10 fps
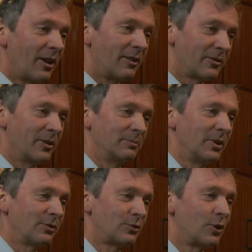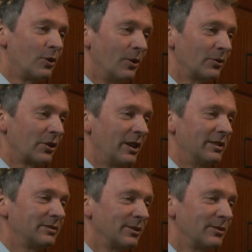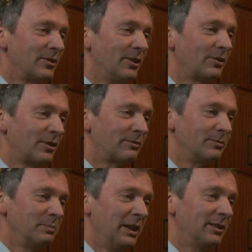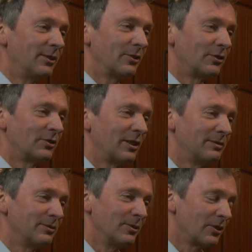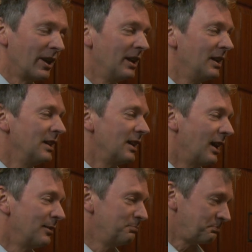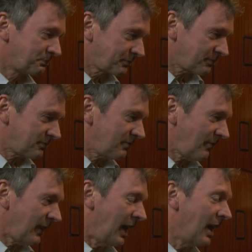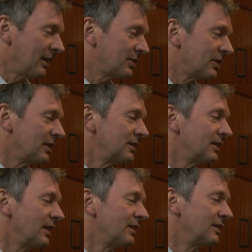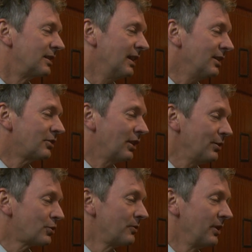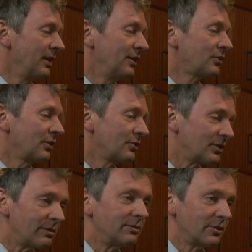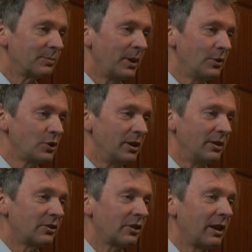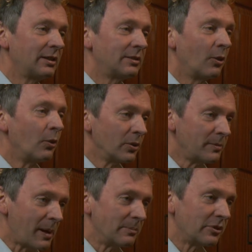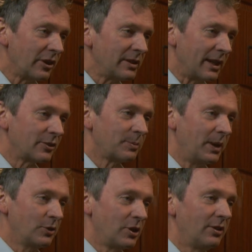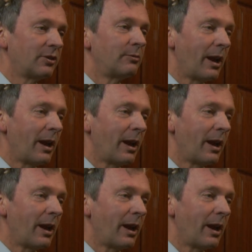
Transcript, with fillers: of, them. There's drawers here full of these different beetles and so forth. Um, and these, each of these is a different species. It, all the members in that species are